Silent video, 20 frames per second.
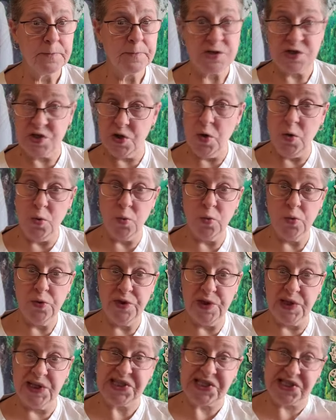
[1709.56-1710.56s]
So,
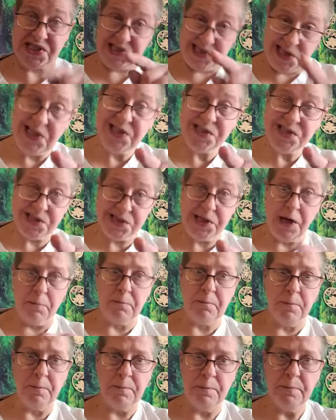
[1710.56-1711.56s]
the
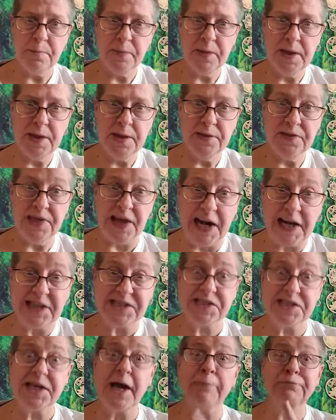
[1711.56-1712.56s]
system that
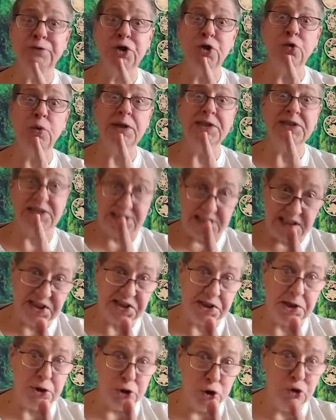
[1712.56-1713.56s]
has kept you in
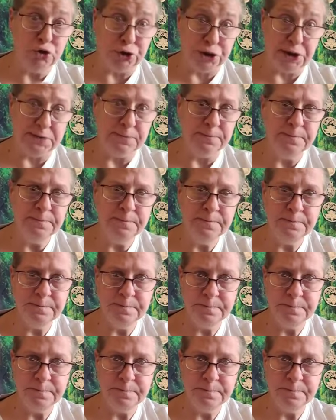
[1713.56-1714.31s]
disillusion